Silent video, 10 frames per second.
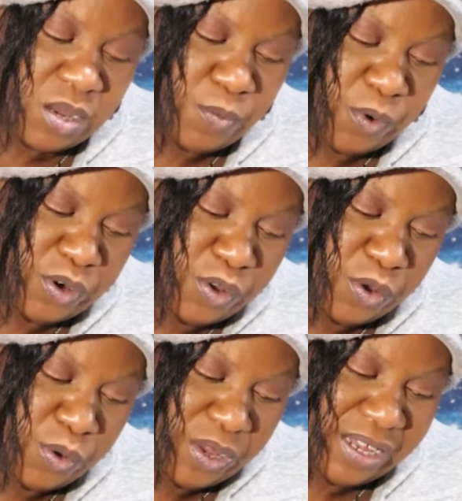someone
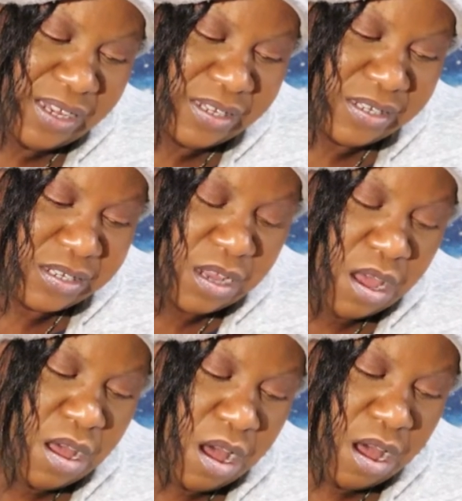who is
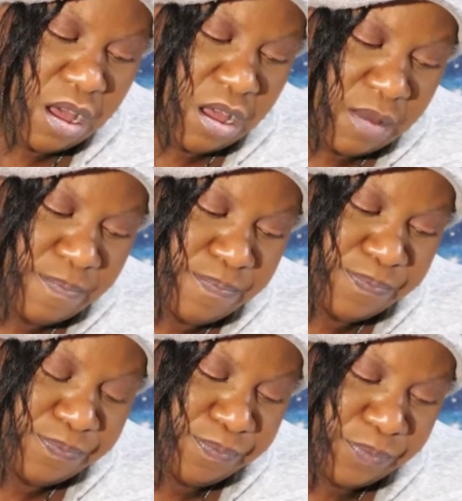
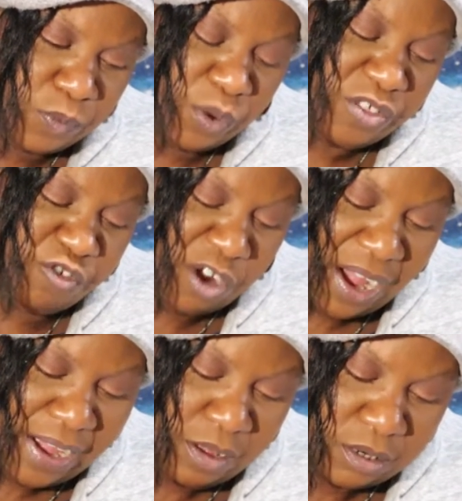with
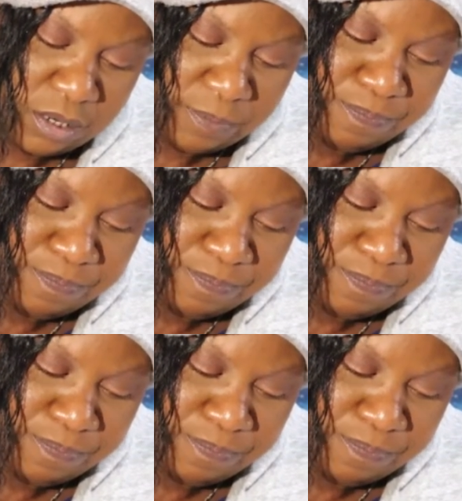child,